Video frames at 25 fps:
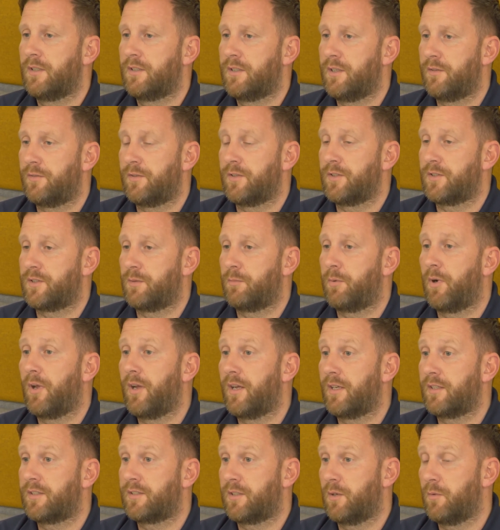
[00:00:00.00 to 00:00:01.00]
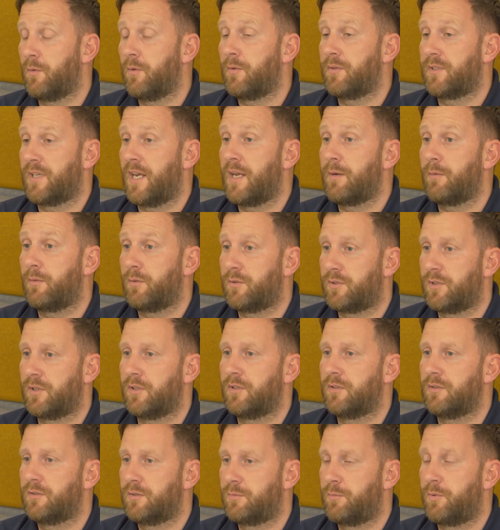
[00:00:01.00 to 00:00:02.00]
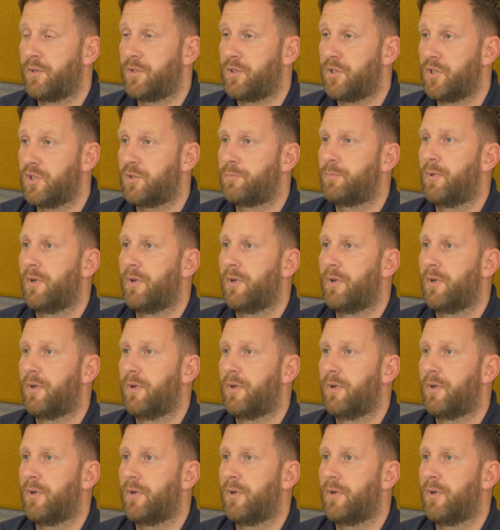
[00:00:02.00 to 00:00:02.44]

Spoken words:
different suppliers, so we was able to produce.